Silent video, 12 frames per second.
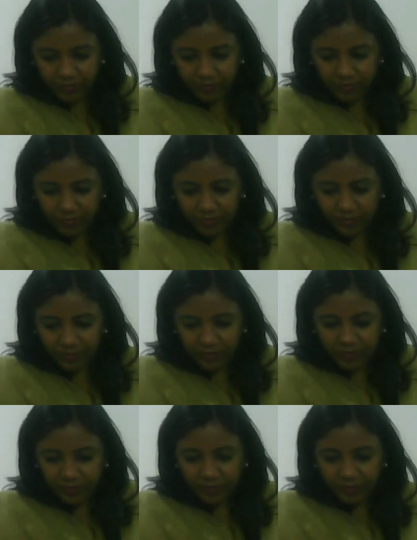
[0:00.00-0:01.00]

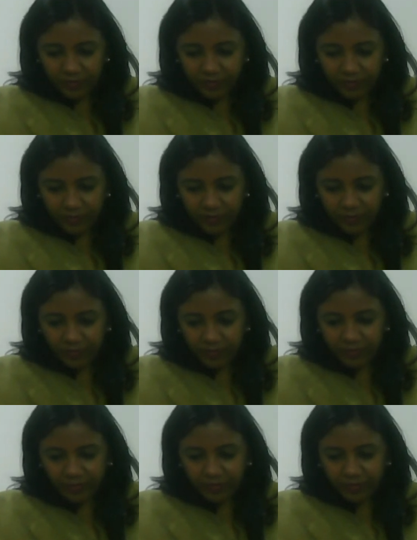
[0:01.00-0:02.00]

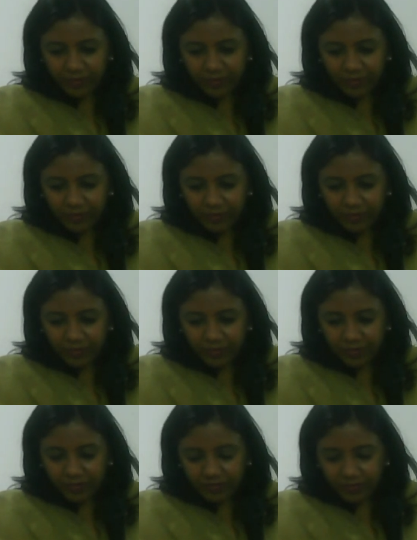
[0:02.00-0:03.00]

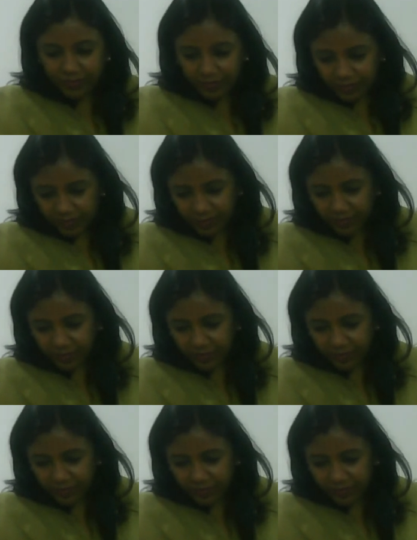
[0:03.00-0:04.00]

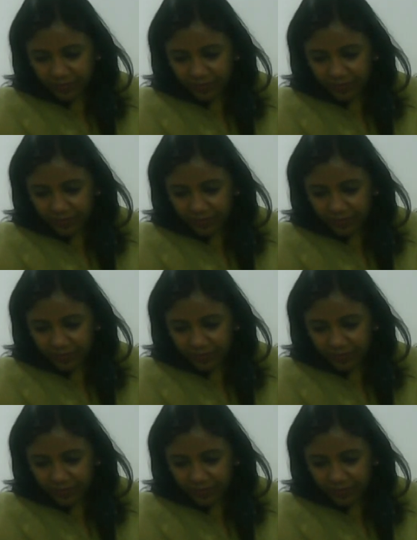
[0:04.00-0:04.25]
Nothing is said.